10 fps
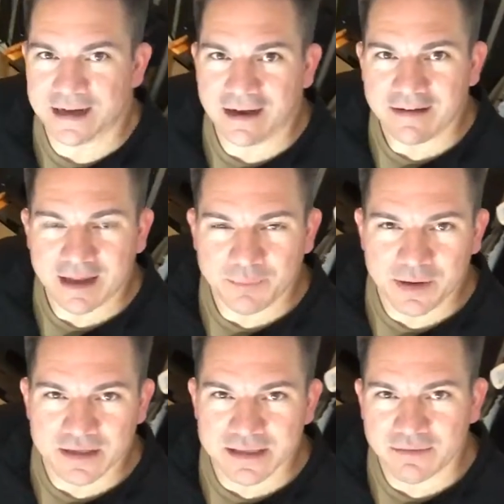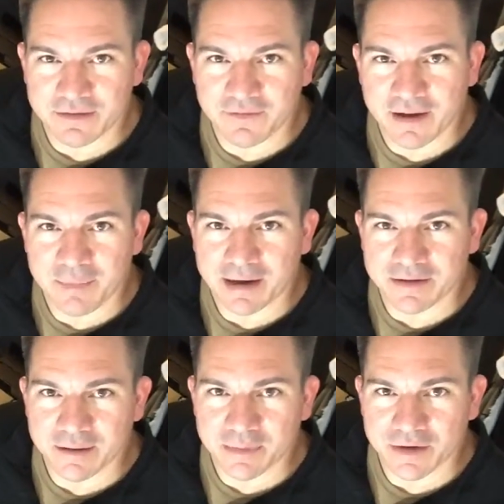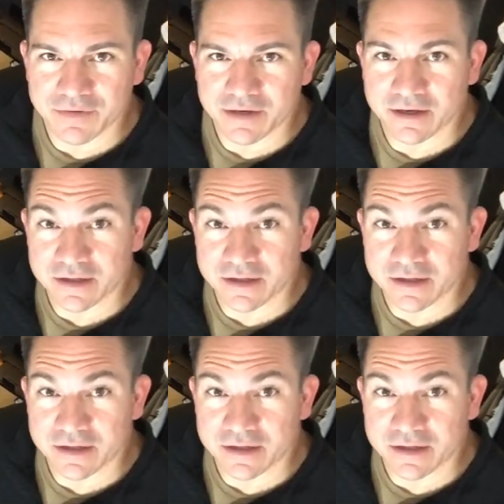Now, I've got a pair of 75-pound dumbbells here,